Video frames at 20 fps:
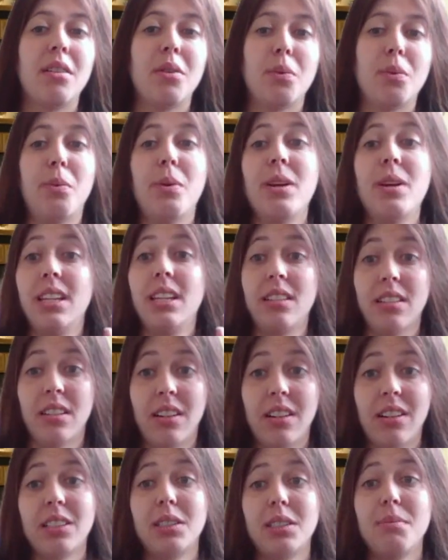with a
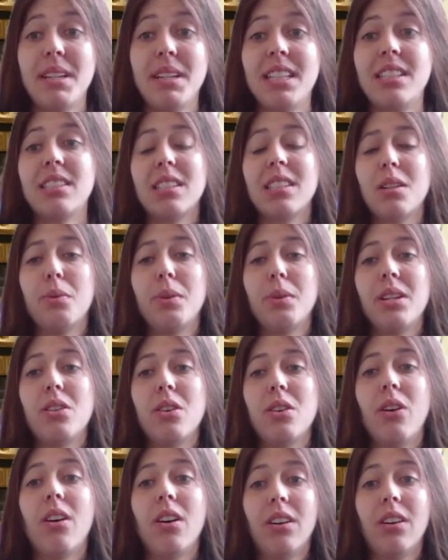task means that we're
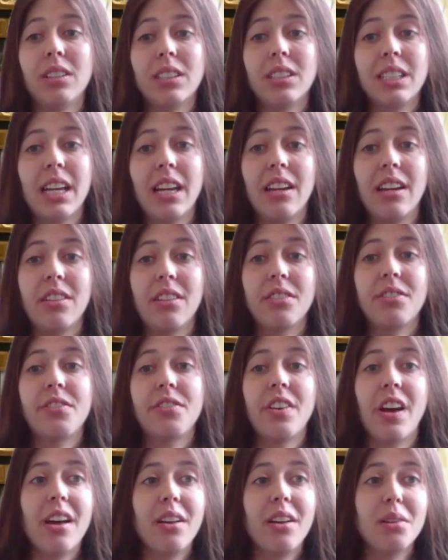not asking for
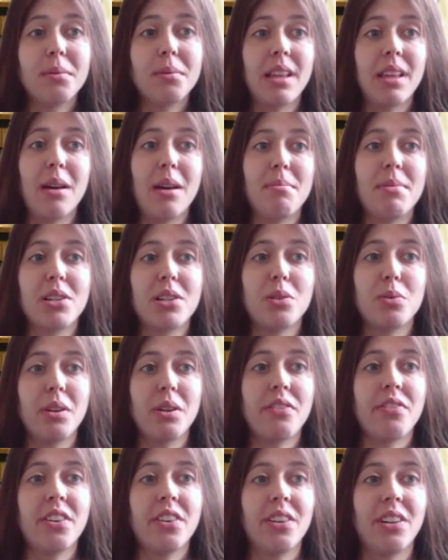help there because we
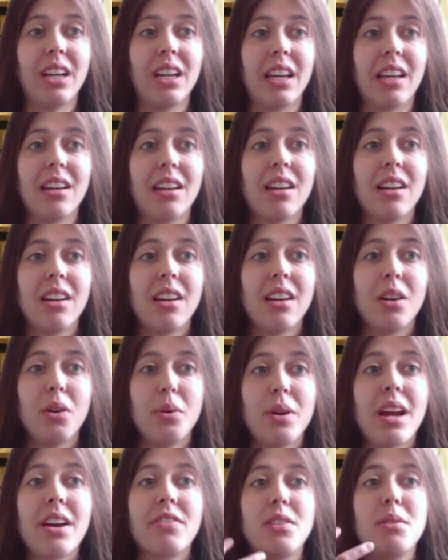feel like we
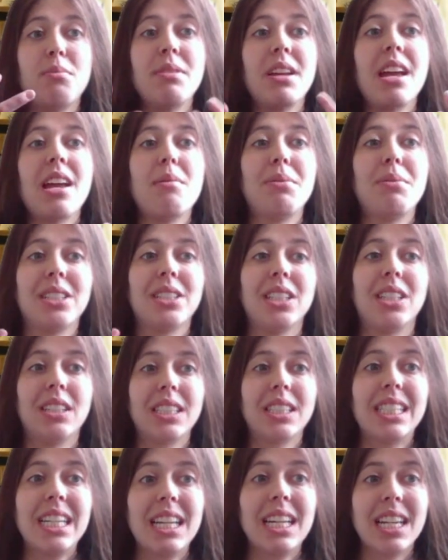have to be able to
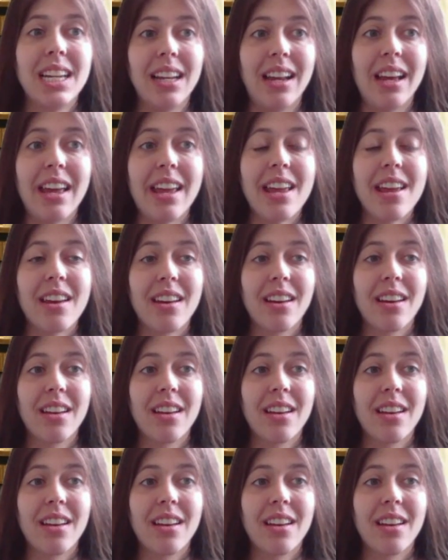articulate